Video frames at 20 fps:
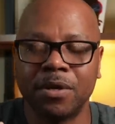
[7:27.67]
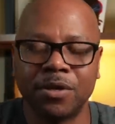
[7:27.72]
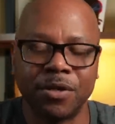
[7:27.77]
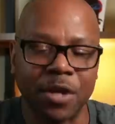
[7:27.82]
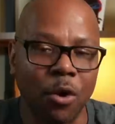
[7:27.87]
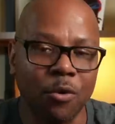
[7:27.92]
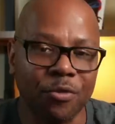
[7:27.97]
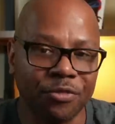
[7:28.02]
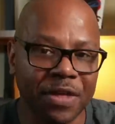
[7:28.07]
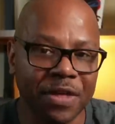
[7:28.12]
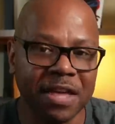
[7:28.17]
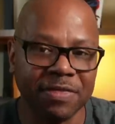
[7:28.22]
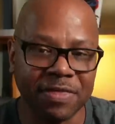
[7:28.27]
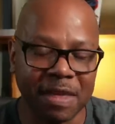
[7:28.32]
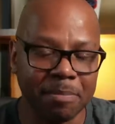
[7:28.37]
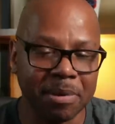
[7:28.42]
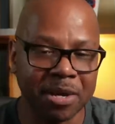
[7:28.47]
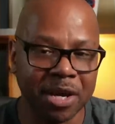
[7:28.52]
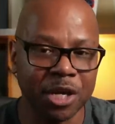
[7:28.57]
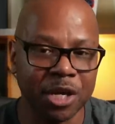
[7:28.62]
Don't think
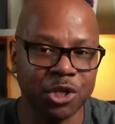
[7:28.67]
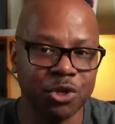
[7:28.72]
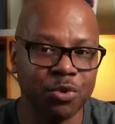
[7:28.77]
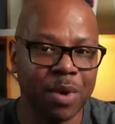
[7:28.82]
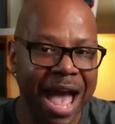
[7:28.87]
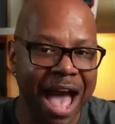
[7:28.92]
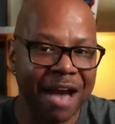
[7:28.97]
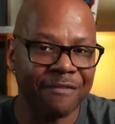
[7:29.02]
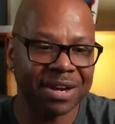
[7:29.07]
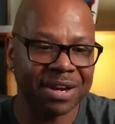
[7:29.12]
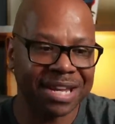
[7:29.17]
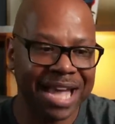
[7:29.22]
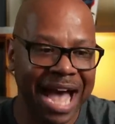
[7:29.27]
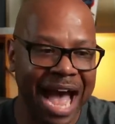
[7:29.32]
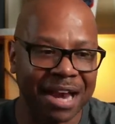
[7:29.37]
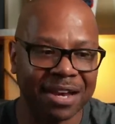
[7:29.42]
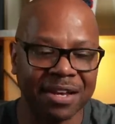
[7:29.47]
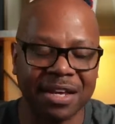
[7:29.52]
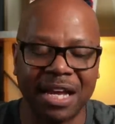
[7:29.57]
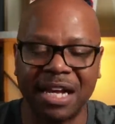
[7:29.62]
that because you haven't
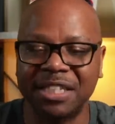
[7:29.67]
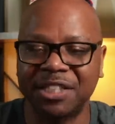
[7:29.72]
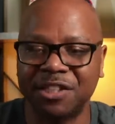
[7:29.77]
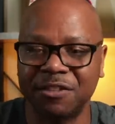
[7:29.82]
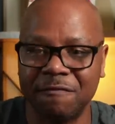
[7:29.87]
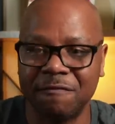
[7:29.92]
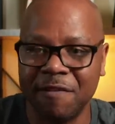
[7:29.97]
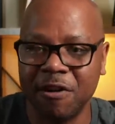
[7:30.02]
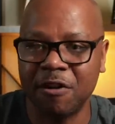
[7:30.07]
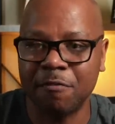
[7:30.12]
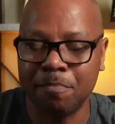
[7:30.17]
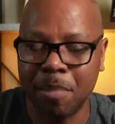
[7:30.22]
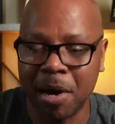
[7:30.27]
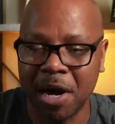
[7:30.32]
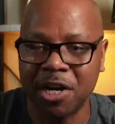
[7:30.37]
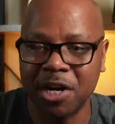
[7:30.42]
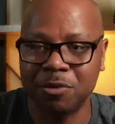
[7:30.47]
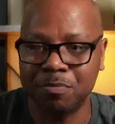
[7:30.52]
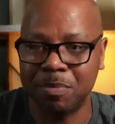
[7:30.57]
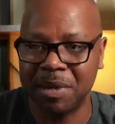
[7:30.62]
gotten a severe
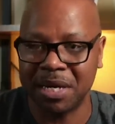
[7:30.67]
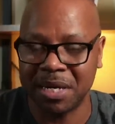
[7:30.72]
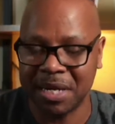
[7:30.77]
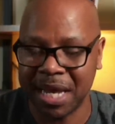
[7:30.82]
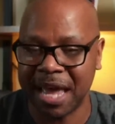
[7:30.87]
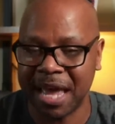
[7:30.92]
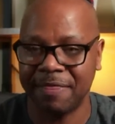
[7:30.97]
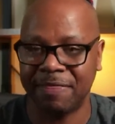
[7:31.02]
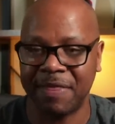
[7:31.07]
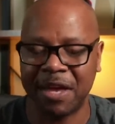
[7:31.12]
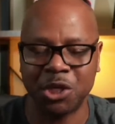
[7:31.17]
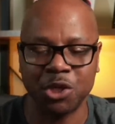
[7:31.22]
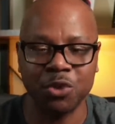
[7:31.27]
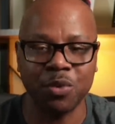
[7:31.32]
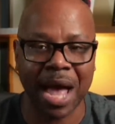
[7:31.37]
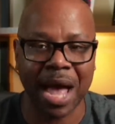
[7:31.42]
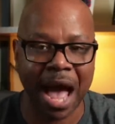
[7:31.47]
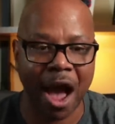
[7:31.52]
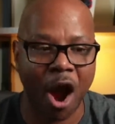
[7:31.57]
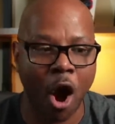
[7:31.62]
punishment yet that you
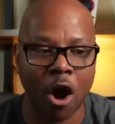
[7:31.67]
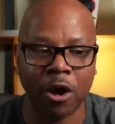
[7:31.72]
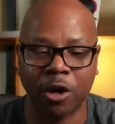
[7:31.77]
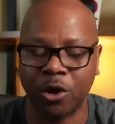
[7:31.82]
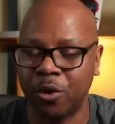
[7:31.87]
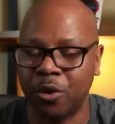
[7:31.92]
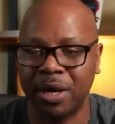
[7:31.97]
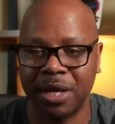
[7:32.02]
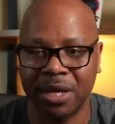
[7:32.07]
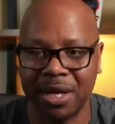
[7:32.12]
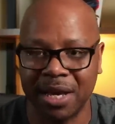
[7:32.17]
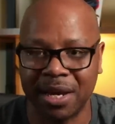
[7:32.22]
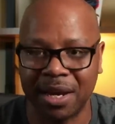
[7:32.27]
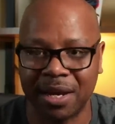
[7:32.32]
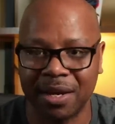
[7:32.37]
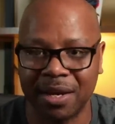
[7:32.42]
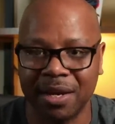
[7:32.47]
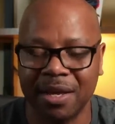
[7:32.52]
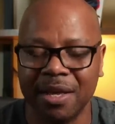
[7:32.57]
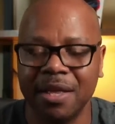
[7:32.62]
aren't going to get it.
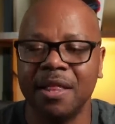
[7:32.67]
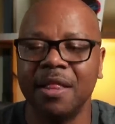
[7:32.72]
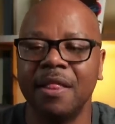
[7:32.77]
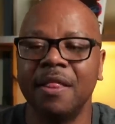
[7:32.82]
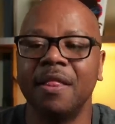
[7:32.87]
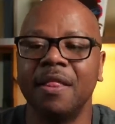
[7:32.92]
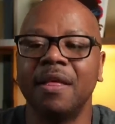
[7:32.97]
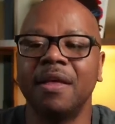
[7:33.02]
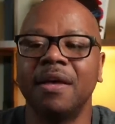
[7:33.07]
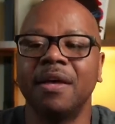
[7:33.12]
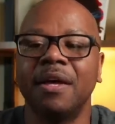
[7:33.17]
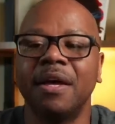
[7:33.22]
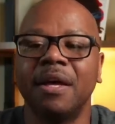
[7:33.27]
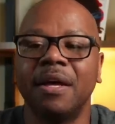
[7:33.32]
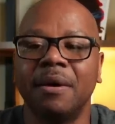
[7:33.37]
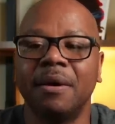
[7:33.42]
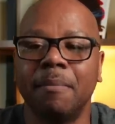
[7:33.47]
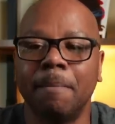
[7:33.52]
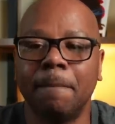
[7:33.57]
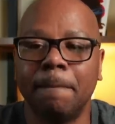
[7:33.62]

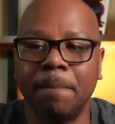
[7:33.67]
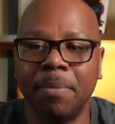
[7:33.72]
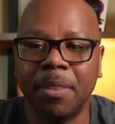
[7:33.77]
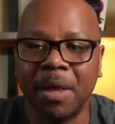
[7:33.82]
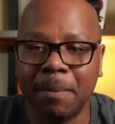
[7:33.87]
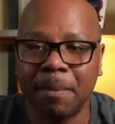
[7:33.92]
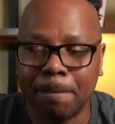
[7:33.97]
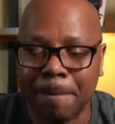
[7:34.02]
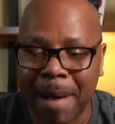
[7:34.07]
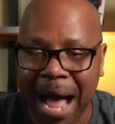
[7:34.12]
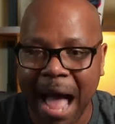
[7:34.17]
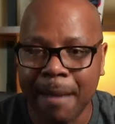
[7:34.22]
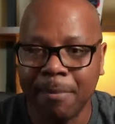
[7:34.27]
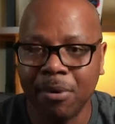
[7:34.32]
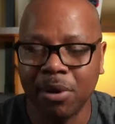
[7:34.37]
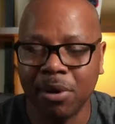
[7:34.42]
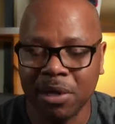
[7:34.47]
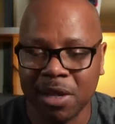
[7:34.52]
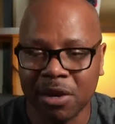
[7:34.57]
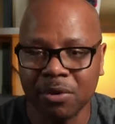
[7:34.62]
The
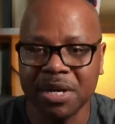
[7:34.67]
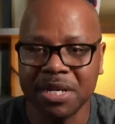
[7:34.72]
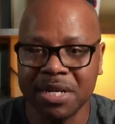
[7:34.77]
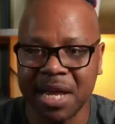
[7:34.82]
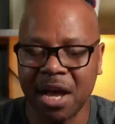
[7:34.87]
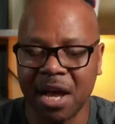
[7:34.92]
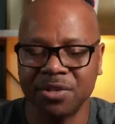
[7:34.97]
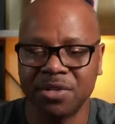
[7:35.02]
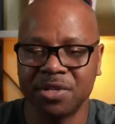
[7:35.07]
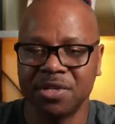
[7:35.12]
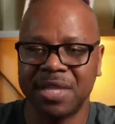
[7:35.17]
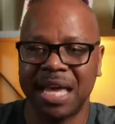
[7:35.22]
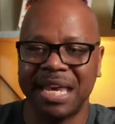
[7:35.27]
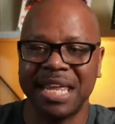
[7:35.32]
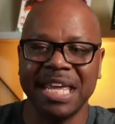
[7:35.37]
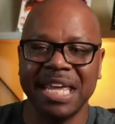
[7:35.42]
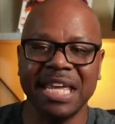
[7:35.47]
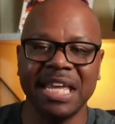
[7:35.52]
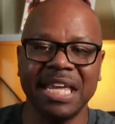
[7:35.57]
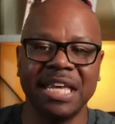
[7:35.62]
Bible literally tells us that
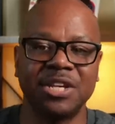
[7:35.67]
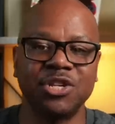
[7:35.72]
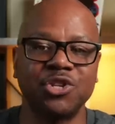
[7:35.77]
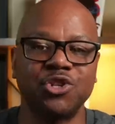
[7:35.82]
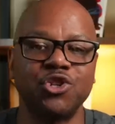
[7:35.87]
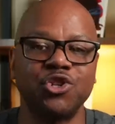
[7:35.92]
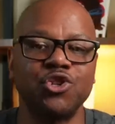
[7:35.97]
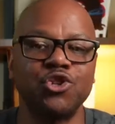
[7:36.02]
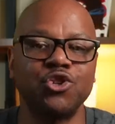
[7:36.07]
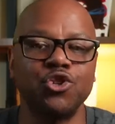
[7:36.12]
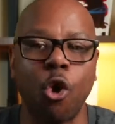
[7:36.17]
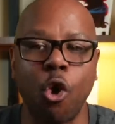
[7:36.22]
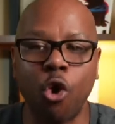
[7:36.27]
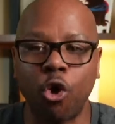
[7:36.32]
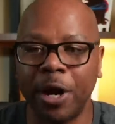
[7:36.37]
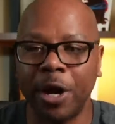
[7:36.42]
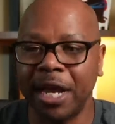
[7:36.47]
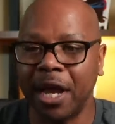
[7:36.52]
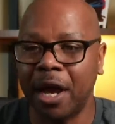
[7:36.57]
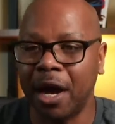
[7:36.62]
he is
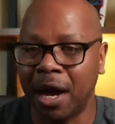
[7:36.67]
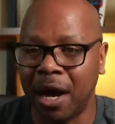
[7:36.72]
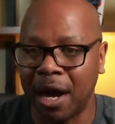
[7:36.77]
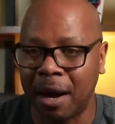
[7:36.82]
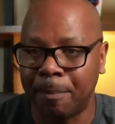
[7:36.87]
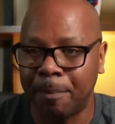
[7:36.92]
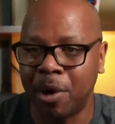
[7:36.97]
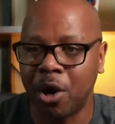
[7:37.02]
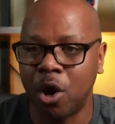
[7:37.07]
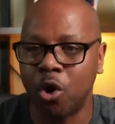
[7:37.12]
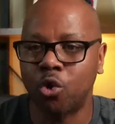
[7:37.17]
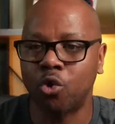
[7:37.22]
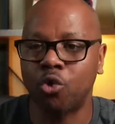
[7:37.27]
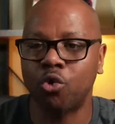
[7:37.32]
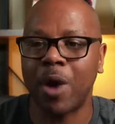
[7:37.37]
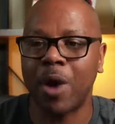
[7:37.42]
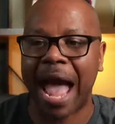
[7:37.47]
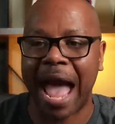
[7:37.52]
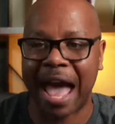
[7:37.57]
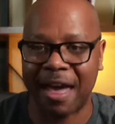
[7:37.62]
storing up
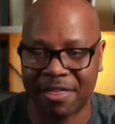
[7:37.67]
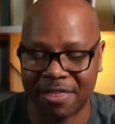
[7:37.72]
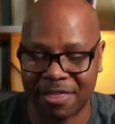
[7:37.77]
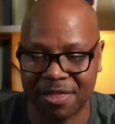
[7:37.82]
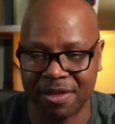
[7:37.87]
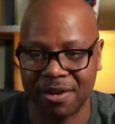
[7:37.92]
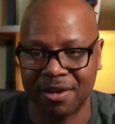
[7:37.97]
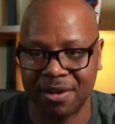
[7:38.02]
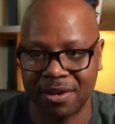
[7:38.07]
wrath.